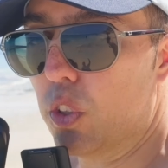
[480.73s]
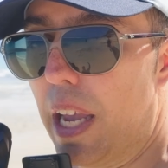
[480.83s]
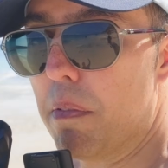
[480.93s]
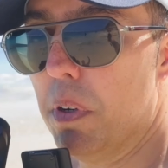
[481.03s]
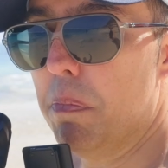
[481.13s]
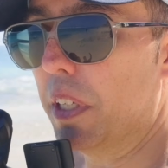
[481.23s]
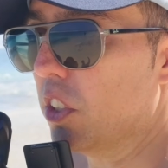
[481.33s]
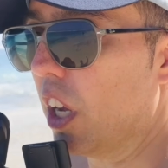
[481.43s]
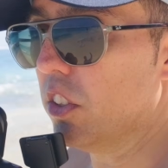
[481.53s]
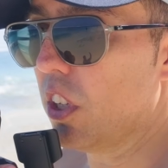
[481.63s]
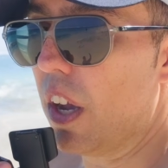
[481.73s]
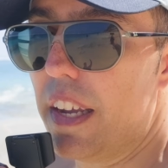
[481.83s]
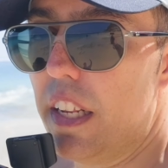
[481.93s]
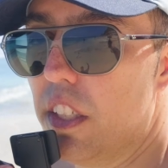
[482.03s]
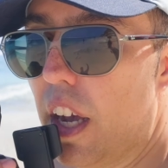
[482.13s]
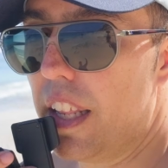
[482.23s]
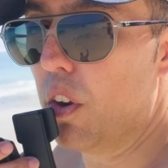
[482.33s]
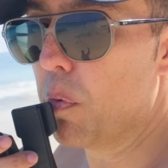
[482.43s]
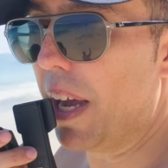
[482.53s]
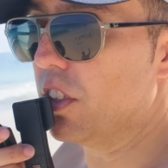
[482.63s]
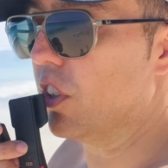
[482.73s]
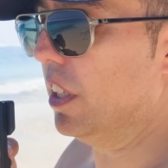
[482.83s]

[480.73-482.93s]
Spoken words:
camera because it's got a tiny, tiny little battery in